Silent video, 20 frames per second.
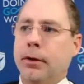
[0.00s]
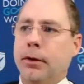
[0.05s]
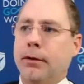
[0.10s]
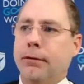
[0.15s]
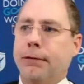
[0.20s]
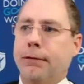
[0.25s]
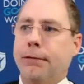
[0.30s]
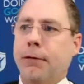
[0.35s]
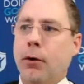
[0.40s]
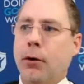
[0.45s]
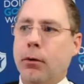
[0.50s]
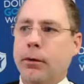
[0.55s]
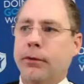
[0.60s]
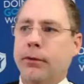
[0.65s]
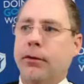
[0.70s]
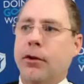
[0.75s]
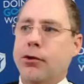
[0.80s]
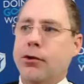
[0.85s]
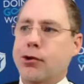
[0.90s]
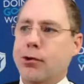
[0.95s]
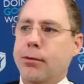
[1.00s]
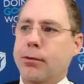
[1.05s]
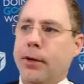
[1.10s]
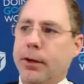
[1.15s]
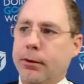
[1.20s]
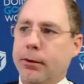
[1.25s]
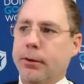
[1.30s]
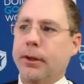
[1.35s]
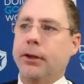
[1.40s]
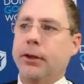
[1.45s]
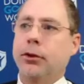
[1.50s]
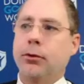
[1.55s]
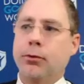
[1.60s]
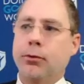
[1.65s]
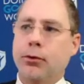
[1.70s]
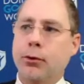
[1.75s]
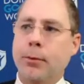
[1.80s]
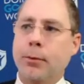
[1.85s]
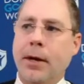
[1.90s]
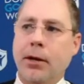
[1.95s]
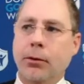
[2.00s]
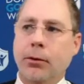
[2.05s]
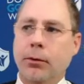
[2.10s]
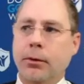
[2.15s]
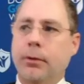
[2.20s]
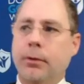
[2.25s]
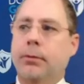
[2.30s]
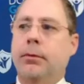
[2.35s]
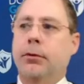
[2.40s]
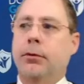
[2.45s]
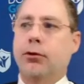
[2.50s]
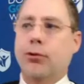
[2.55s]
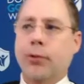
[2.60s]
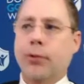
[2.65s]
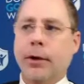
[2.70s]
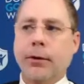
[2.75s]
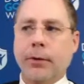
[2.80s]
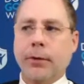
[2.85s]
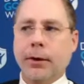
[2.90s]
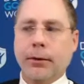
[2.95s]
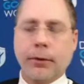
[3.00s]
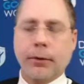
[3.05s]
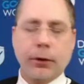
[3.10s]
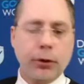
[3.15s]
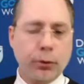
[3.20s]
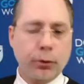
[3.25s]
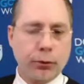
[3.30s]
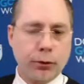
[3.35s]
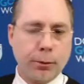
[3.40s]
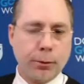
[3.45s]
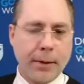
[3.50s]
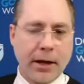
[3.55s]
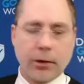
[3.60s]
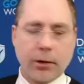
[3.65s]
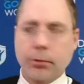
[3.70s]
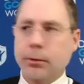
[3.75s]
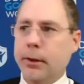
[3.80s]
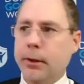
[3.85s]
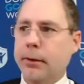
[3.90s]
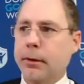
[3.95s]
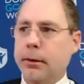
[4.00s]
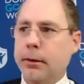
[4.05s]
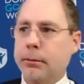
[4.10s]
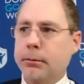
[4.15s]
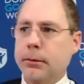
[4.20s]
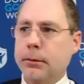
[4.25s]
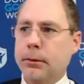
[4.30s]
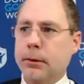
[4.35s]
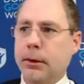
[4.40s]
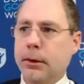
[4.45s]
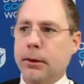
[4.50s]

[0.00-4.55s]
focus on triggering the YouTube algorithm